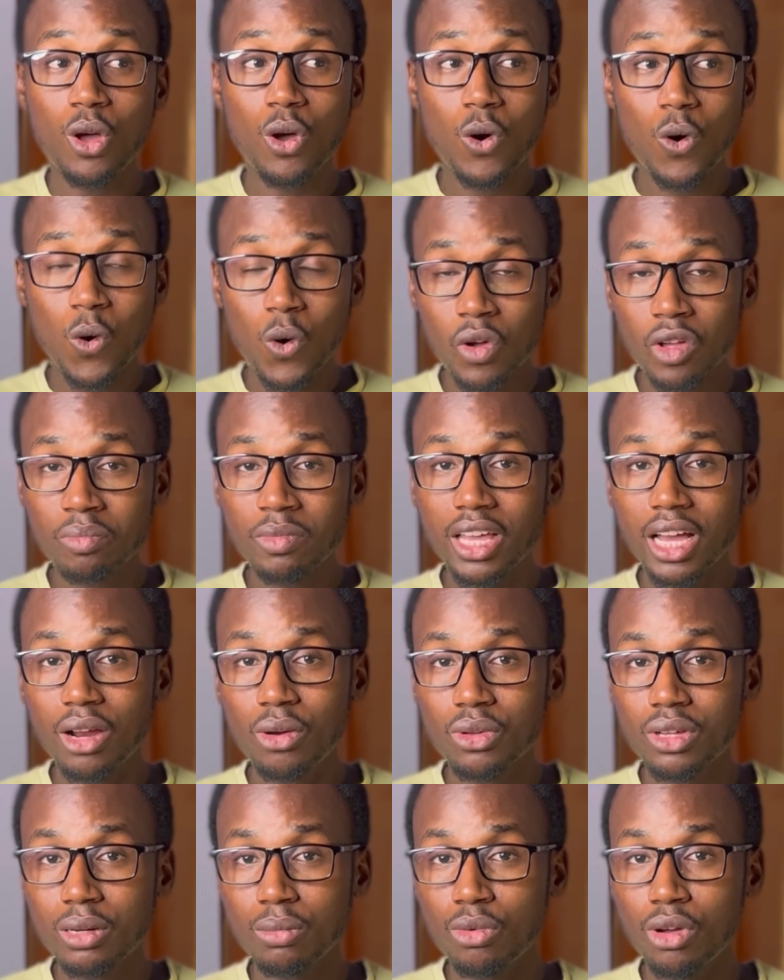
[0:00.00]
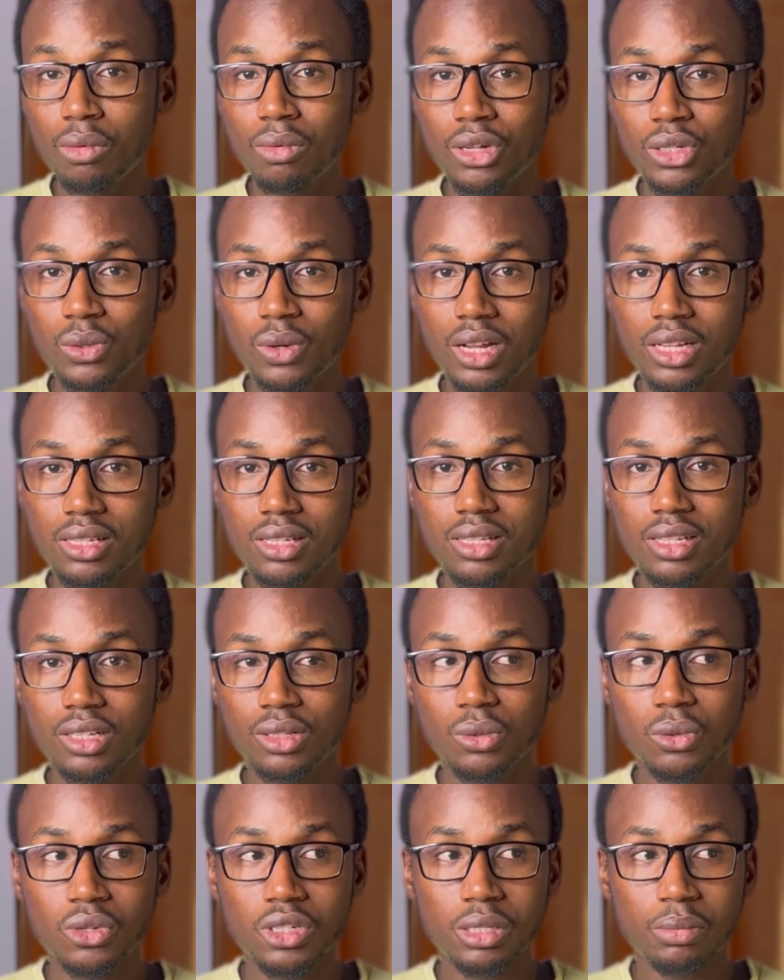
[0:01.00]
or if they are looking for a virtual assistant
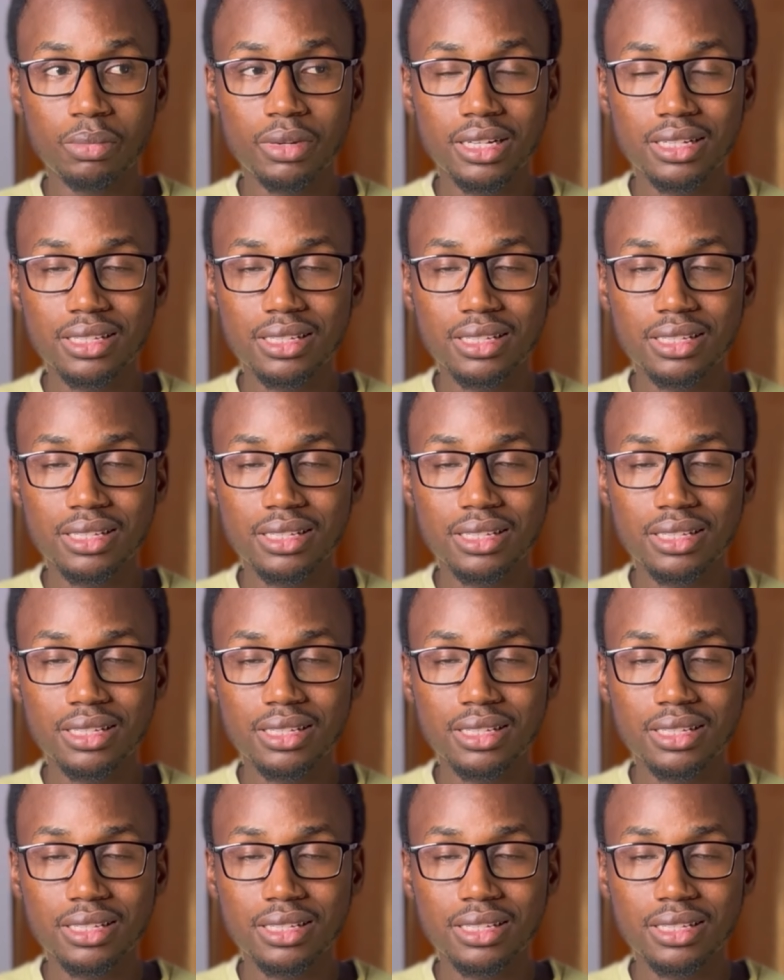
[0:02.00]
who speaks